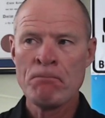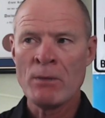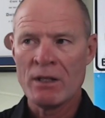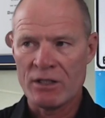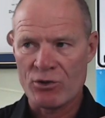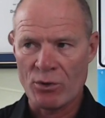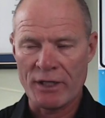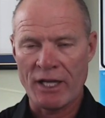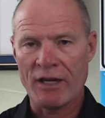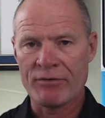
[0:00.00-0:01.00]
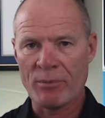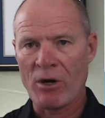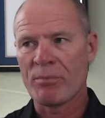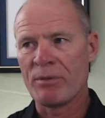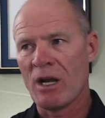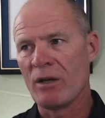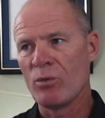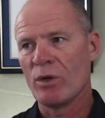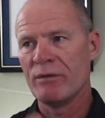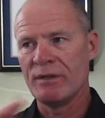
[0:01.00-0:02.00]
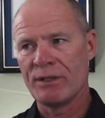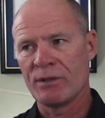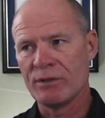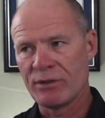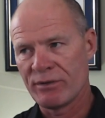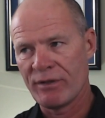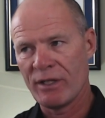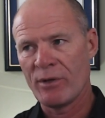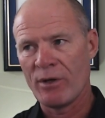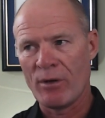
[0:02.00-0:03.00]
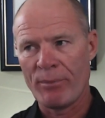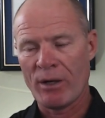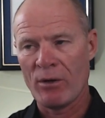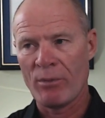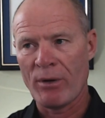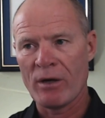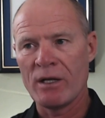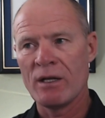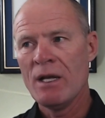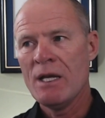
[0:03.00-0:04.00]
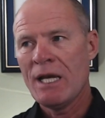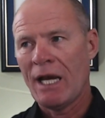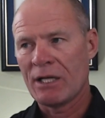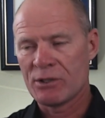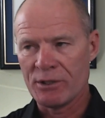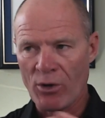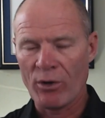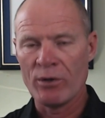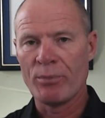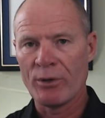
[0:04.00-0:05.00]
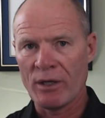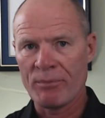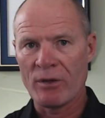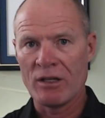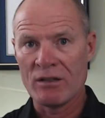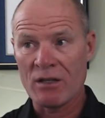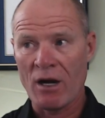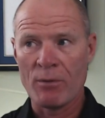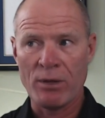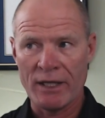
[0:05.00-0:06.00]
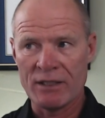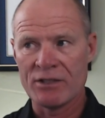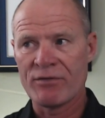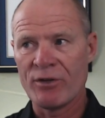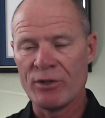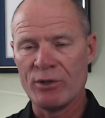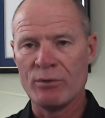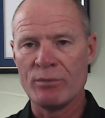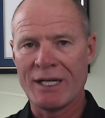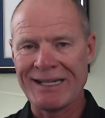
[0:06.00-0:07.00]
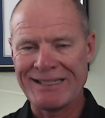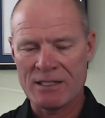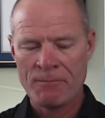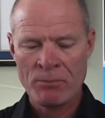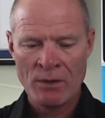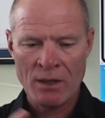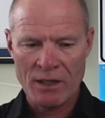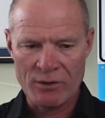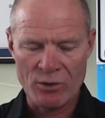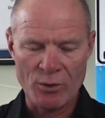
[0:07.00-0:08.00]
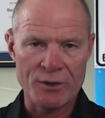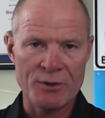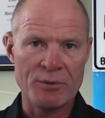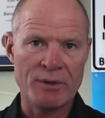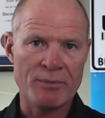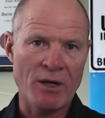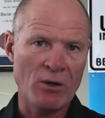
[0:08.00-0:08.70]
that you're only going to have to park behind one vehicle. And there's a video here on parallel parking. Actually, Corey will put up the entire playlist for you, because I don't know whether you'll be parallel